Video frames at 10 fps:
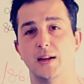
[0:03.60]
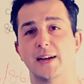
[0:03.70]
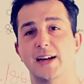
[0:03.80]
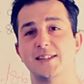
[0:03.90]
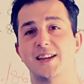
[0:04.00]

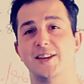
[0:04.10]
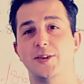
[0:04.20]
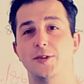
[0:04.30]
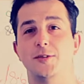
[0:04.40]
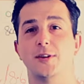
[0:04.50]
Hi guys, how you
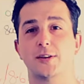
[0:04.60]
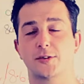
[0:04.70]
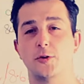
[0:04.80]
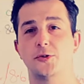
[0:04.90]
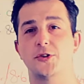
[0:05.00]
doing? It's
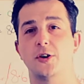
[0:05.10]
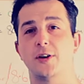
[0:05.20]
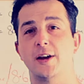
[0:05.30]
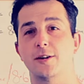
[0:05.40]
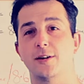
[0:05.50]
Coach
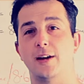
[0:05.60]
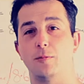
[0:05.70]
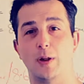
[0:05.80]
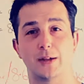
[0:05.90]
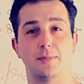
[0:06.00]
John here
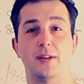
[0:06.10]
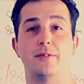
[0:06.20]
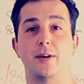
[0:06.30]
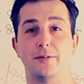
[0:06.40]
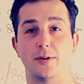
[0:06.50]
and welcome to the
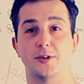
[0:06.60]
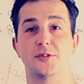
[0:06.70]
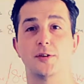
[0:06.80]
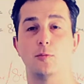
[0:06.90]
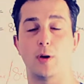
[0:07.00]
very
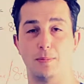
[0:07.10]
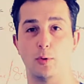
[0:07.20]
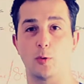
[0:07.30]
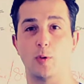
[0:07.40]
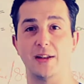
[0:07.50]
first
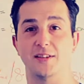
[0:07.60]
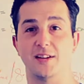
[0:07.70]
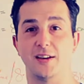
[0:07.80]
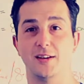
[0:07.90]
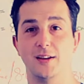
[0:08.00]
Whiteboard Wednesday.